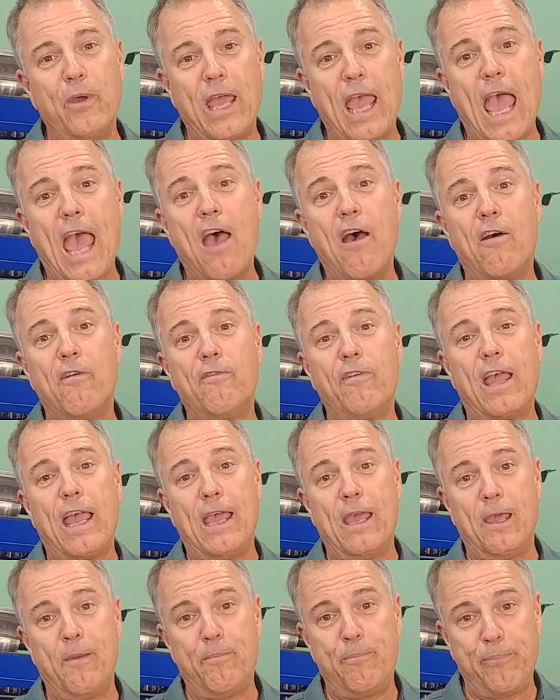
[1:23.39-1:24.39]
we have
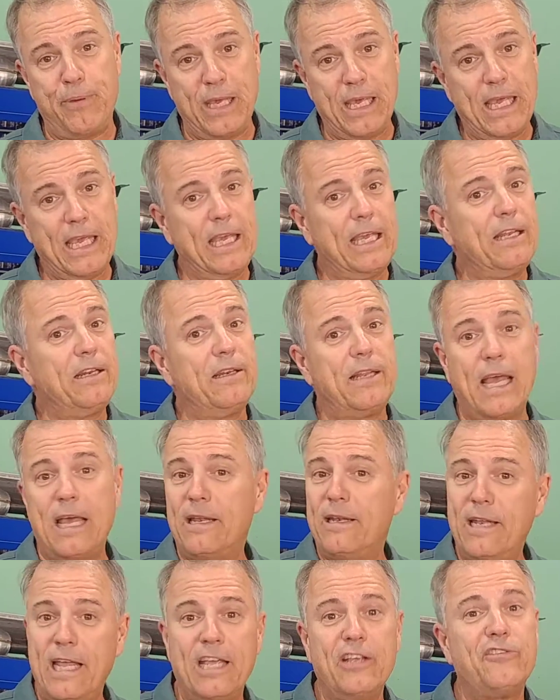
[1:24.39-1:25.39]
a pinging
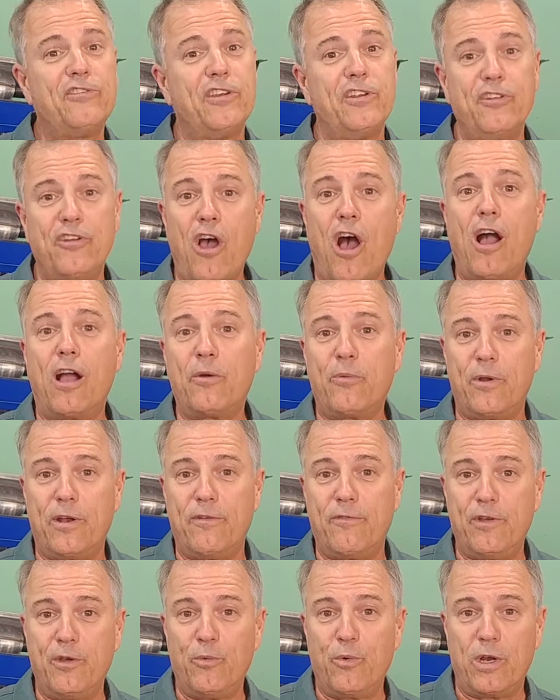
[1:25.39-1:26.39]
detonation knock,
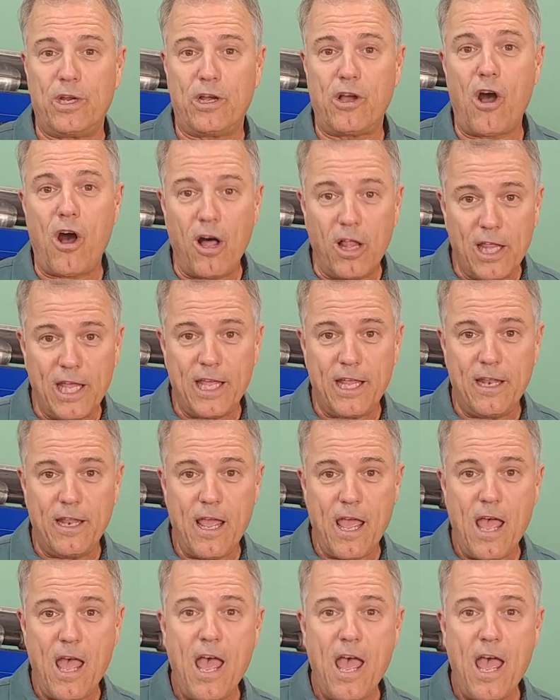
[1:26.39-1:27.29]
whatever you want to call it